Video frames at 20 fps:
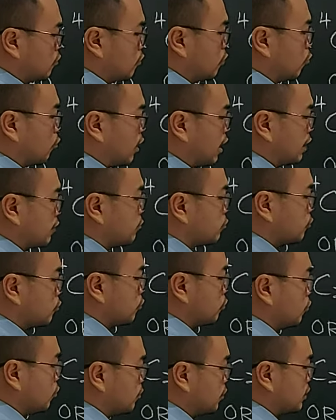
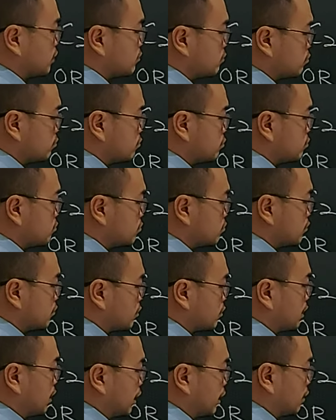1 woman,
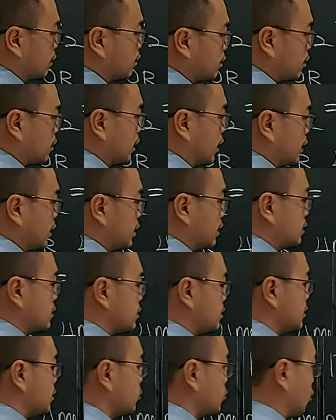right? It's
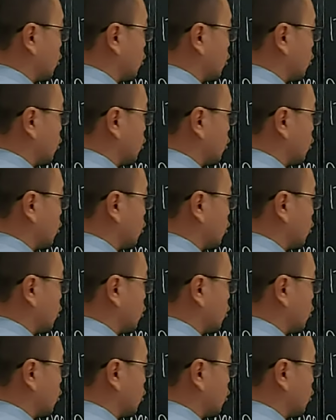still